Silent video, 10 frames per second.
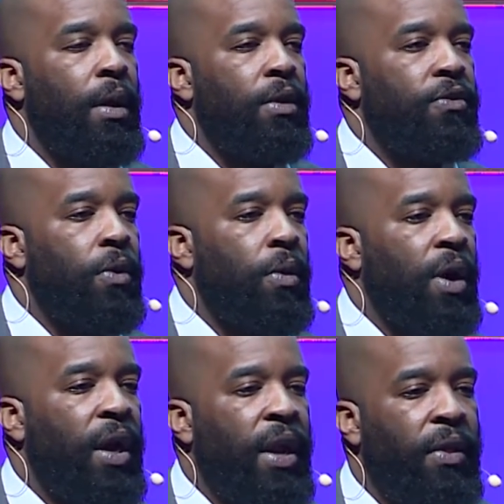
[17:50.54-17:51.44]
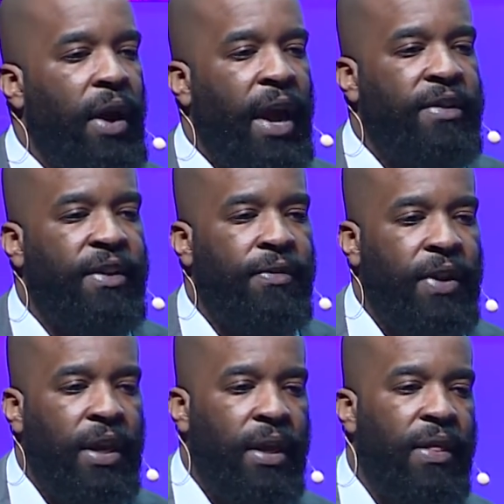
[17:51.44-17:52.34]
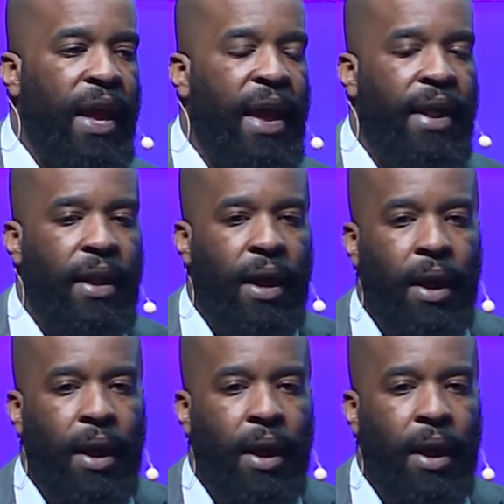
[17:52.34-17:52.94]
So another activity that